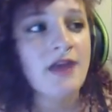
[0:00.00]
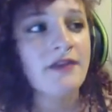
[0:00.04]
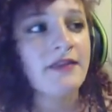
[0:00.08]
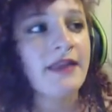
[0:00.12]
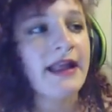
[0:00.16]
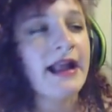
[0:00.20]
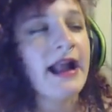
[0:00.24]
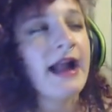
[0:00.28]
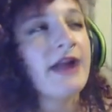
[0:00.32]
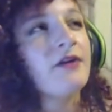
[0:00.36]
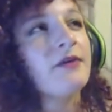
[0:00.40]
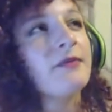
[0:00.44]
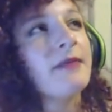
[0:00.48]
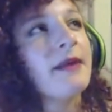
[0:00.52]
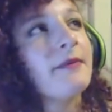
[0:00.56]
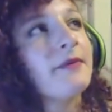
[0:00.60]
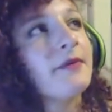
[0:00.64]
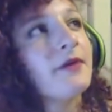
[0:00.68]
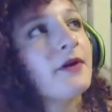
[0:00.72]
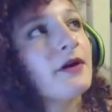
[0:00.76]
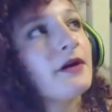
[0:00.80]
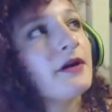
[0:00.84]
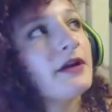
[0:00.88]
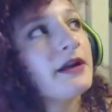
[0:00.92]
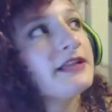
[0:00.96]
Like I
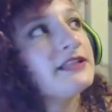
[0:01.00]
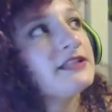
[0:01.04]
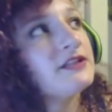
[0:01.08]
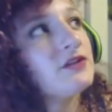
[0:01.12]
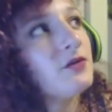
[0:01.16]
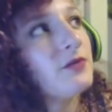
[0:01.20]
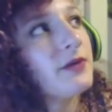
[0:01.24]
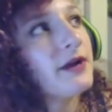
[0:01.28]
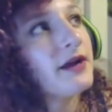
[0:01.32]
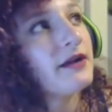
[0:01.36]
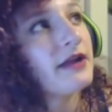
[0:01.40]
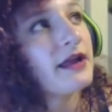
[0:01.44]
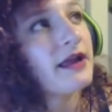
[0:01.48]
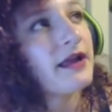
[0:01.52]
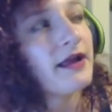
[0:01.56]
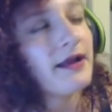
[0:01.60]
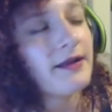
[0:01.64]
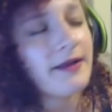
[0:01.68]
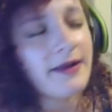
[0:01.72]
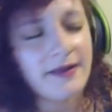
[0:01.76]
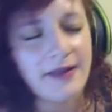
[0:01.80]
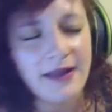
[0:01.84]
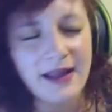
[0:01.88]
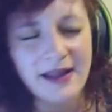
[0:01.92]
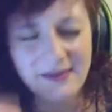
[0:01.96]
remember, it's so weird.
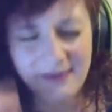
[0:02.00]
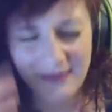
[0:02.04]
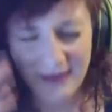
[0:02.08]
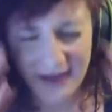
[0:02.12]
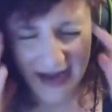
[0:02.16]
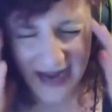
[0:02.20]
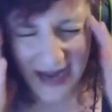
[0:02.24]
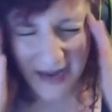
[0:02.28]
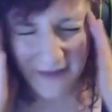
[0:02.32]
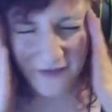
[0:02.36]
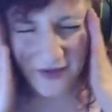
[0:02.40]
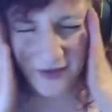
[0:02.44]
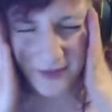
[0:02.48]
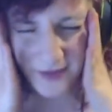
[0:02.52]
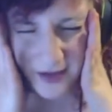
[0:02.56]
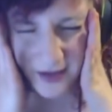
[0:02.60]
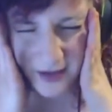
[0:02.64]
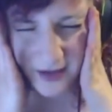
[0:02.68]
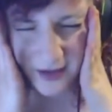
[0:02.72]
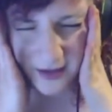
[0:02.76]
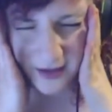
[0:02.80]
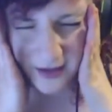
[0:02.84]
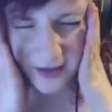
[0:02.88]
I, I, I come from a.